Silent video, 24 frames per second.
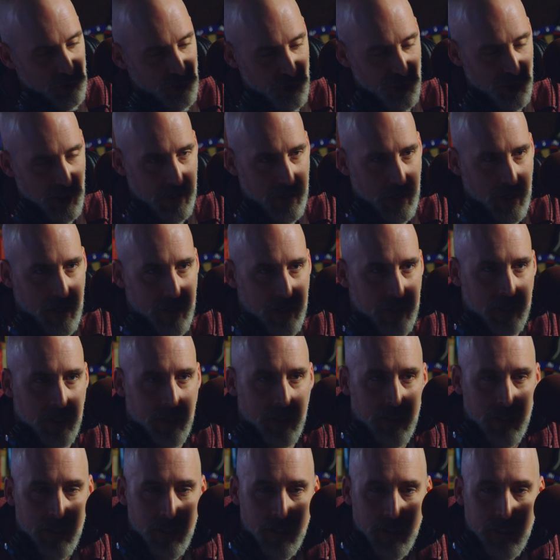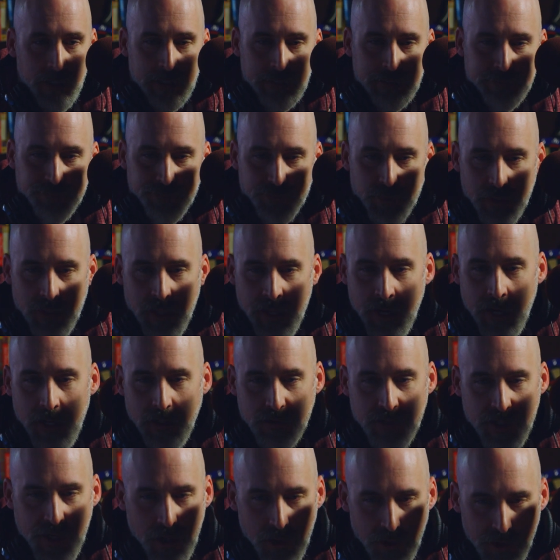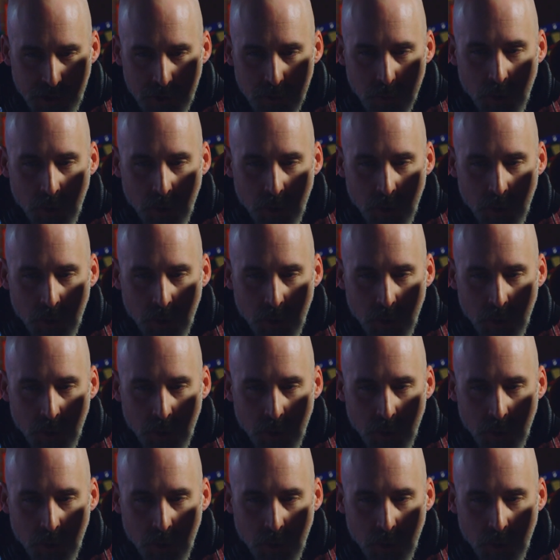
shut-eye. And then I'll tell you